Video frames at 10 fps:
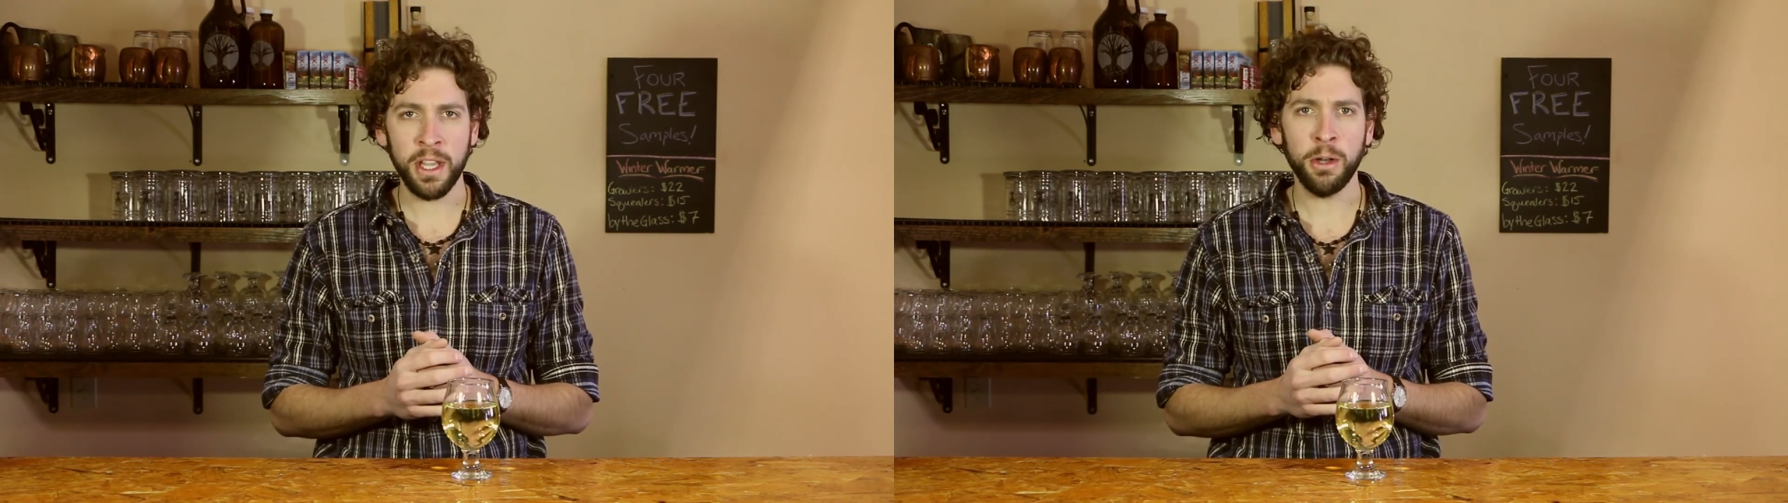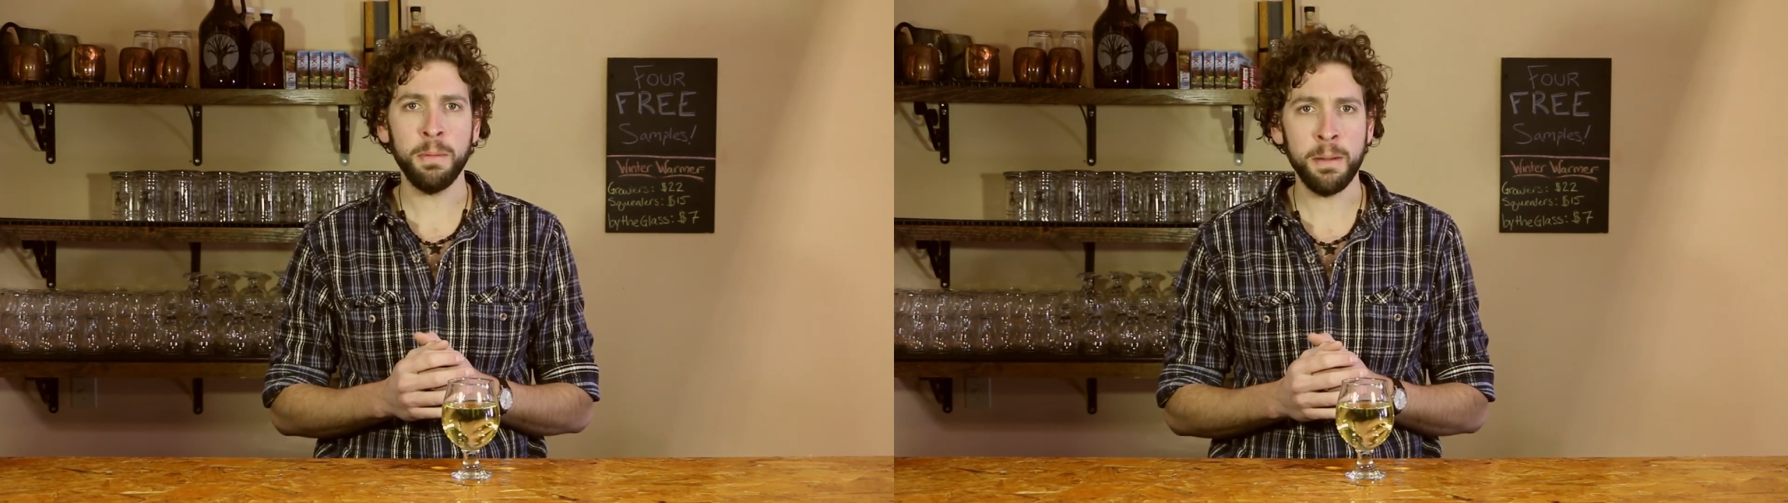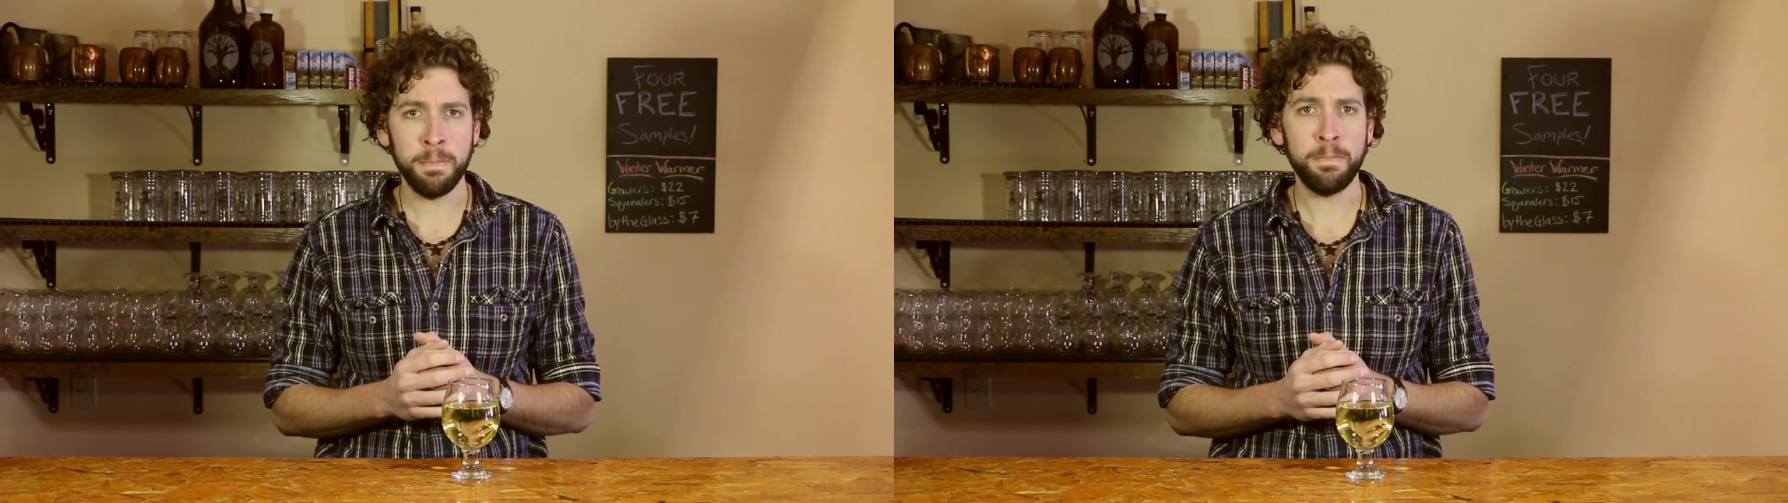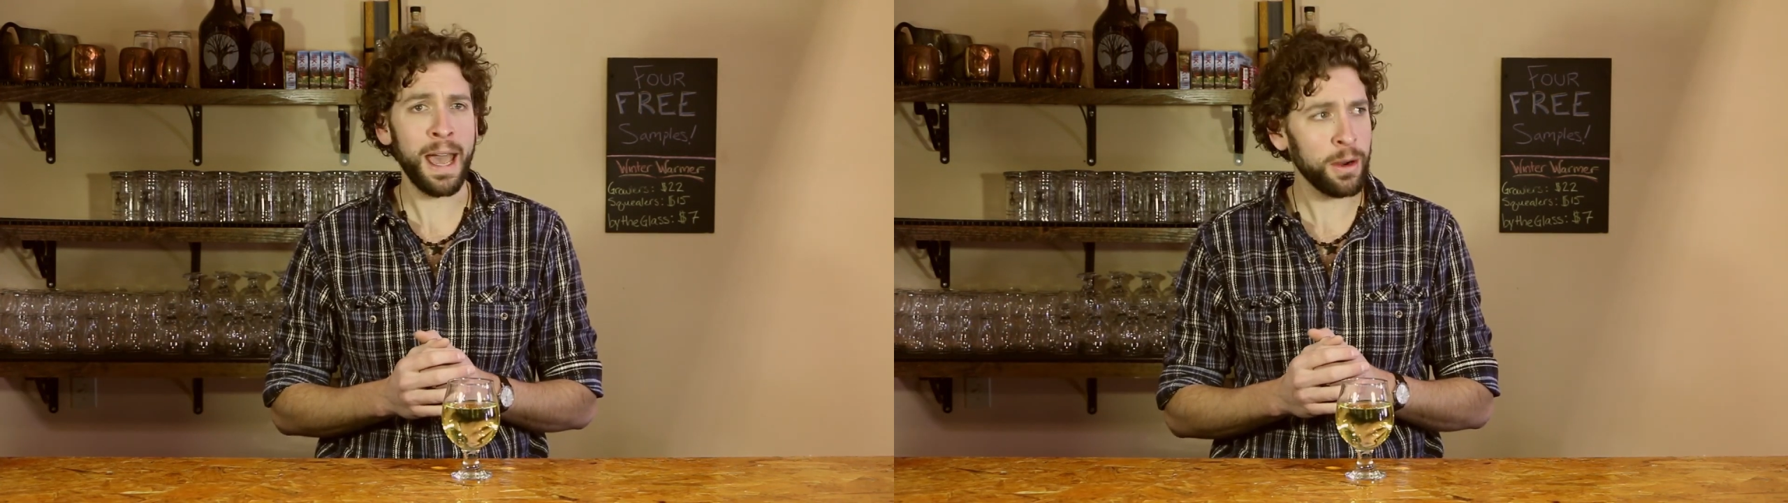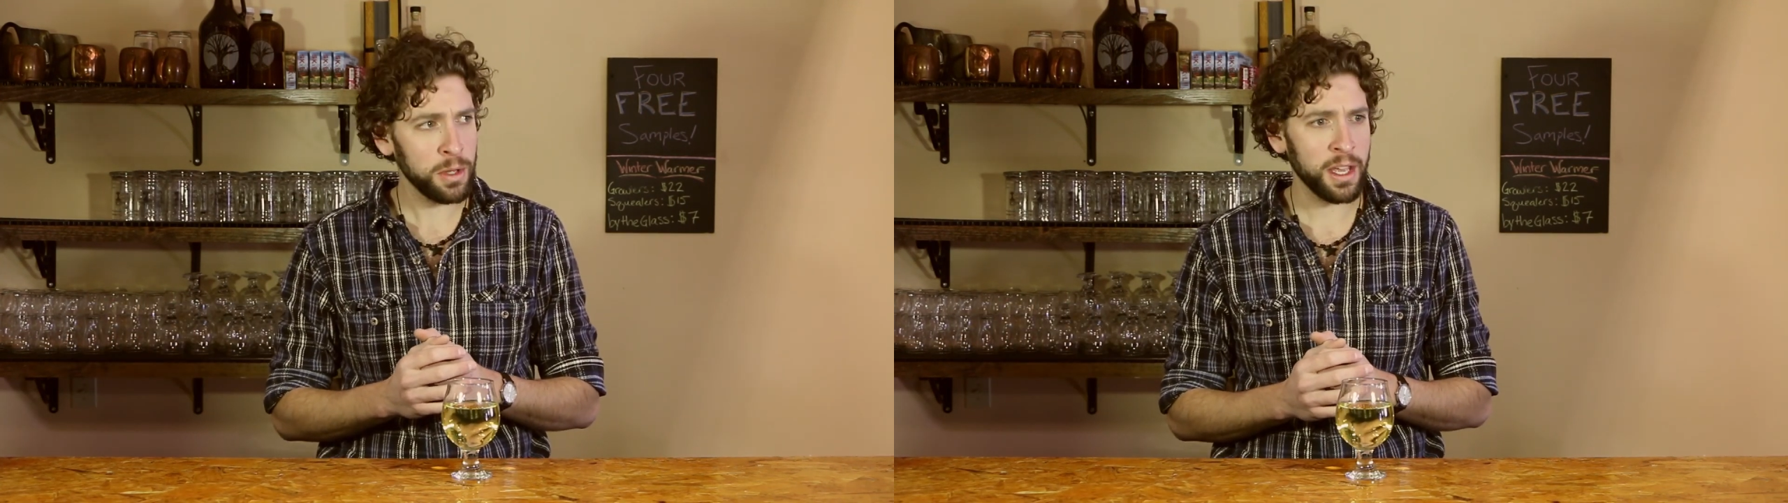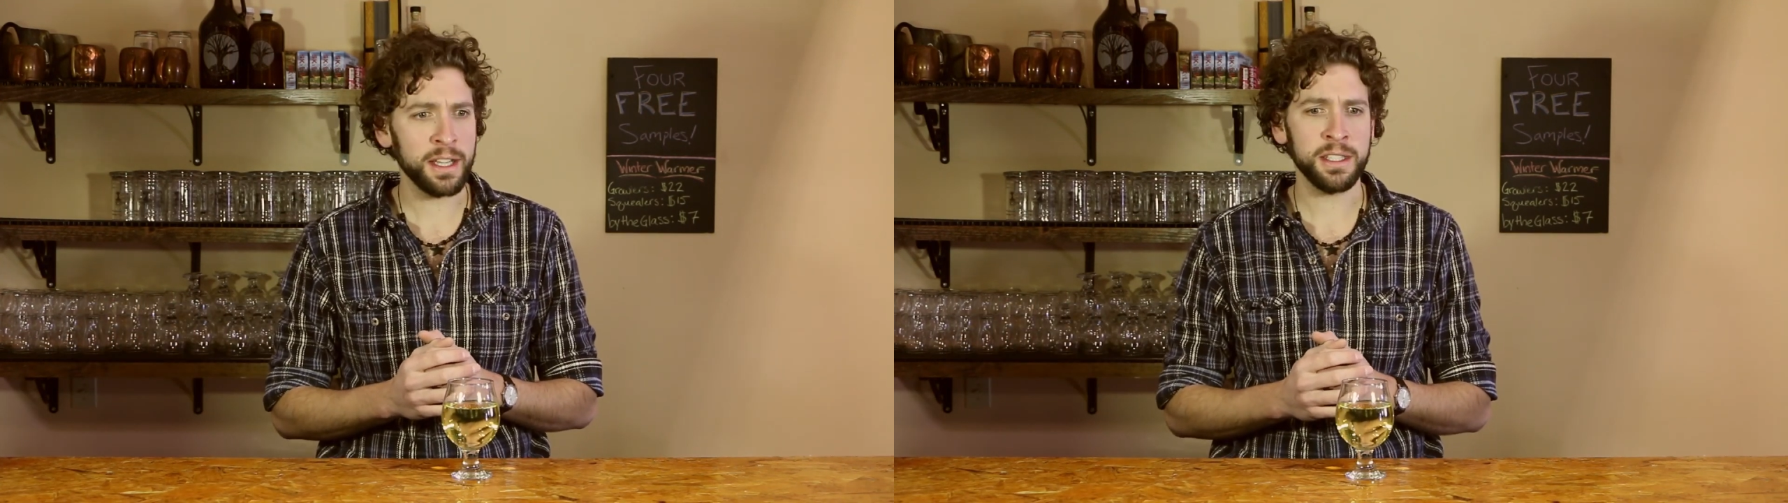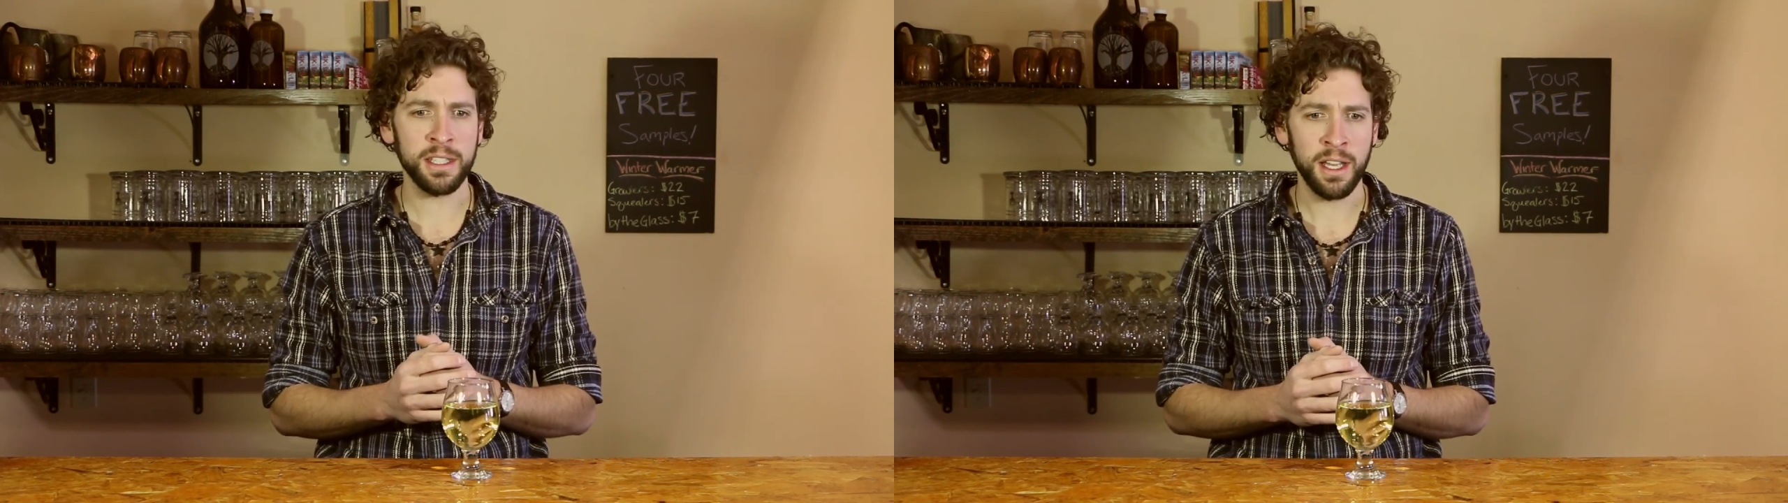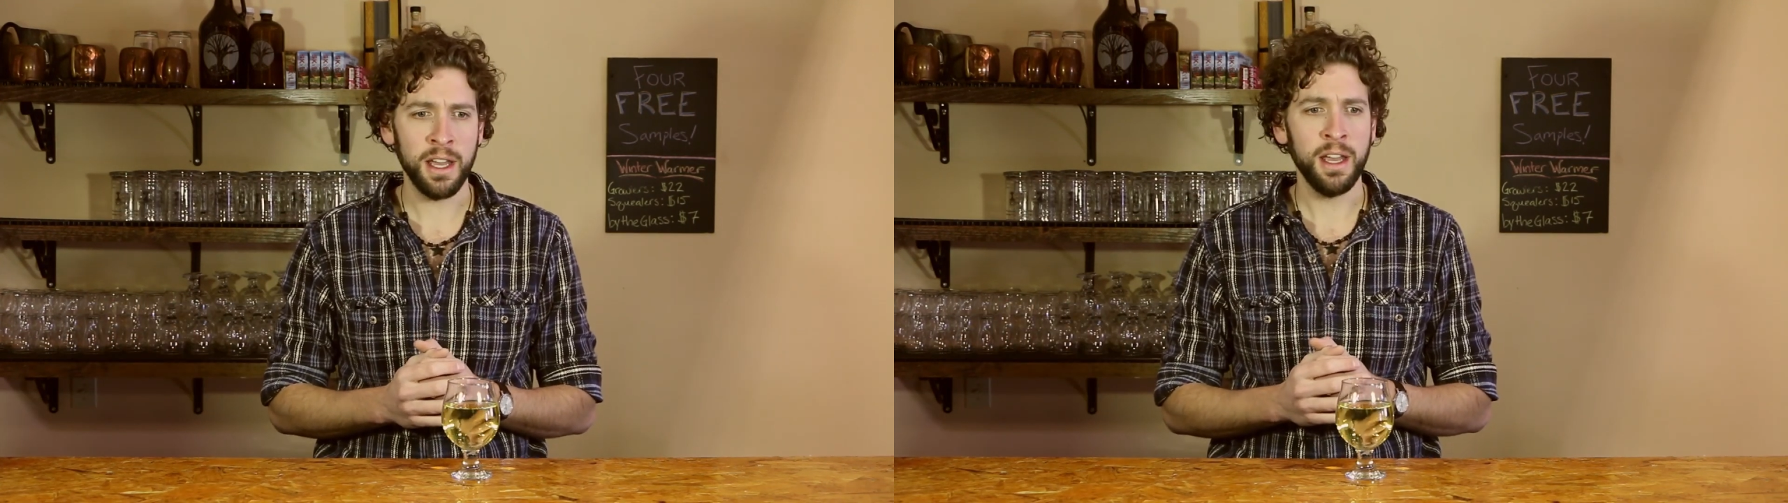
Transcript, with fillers: he'll be back with us